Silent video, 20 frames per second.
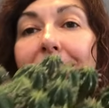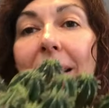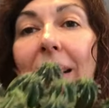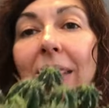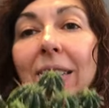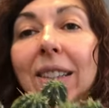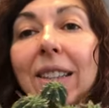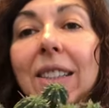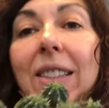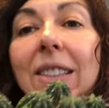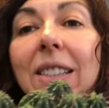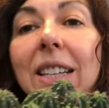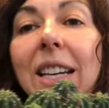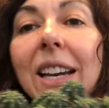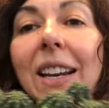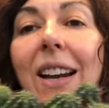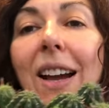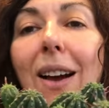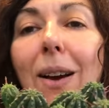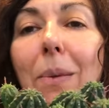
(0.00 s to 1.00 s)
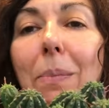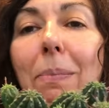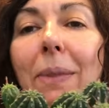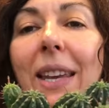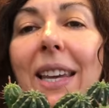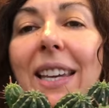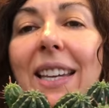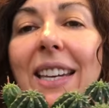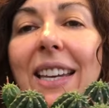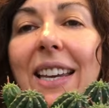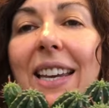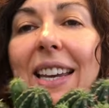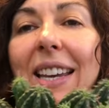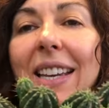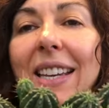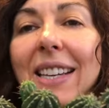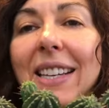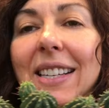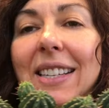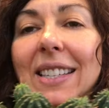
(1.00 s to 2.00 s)
Look at how big it
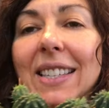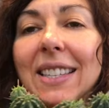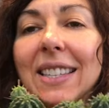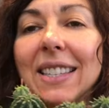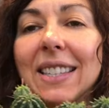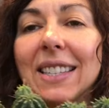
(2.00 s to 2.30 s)
is.